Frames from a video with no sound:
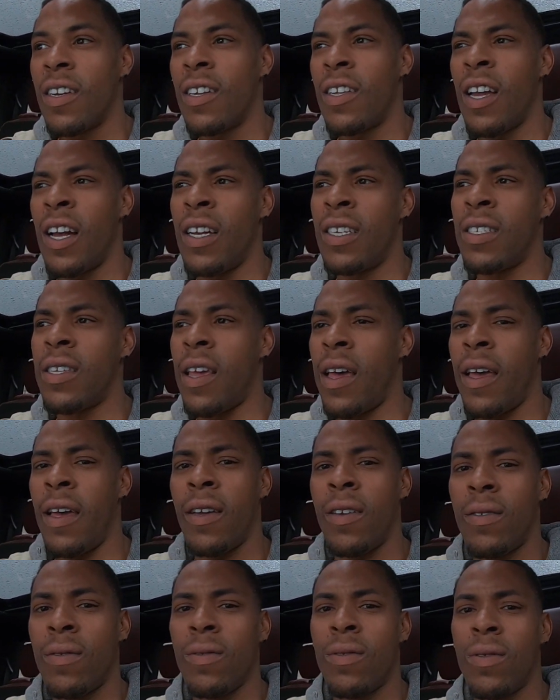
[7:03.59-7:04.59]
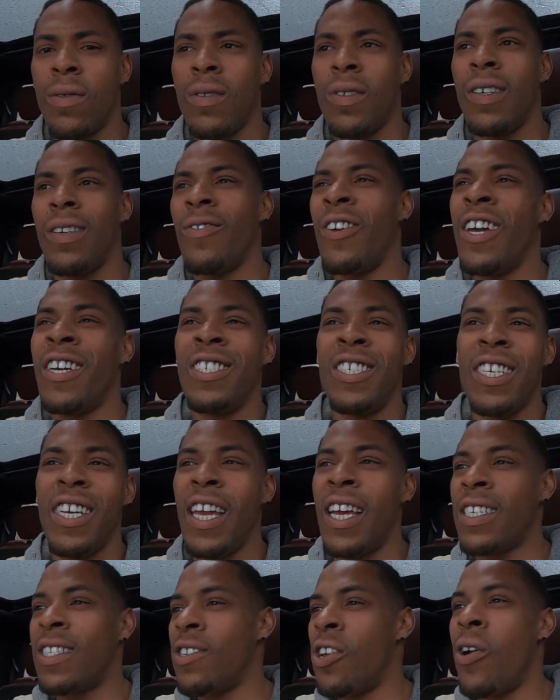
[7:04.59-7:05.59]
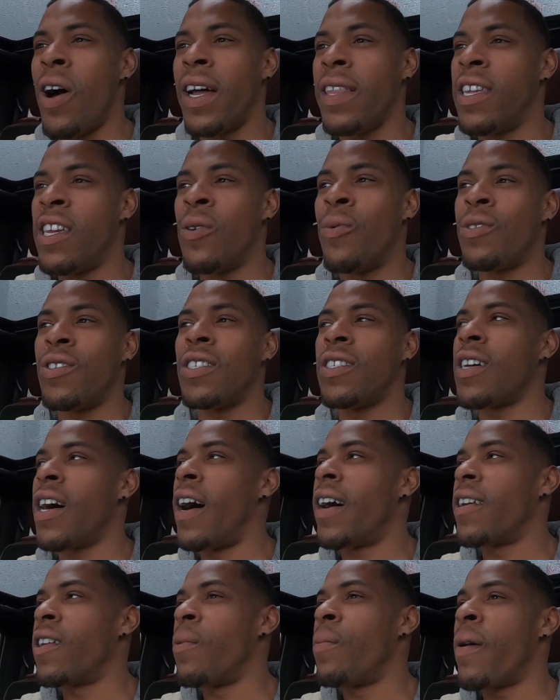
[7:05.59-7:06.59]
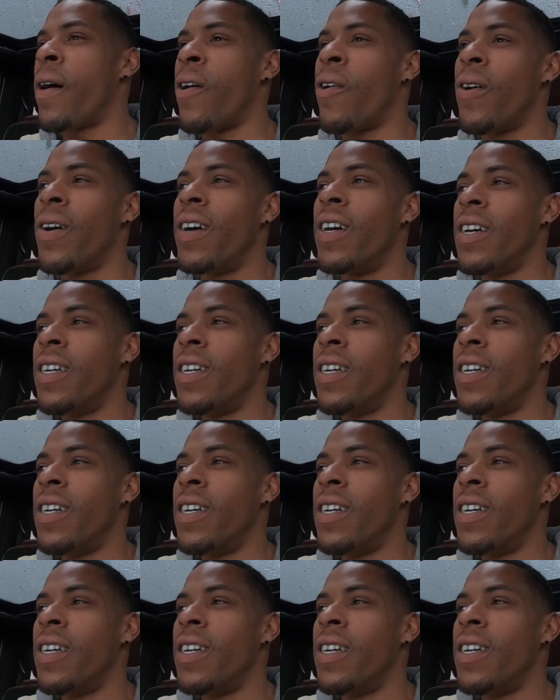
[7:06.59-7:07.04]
And I was like, man, she has no idea what she's talking about.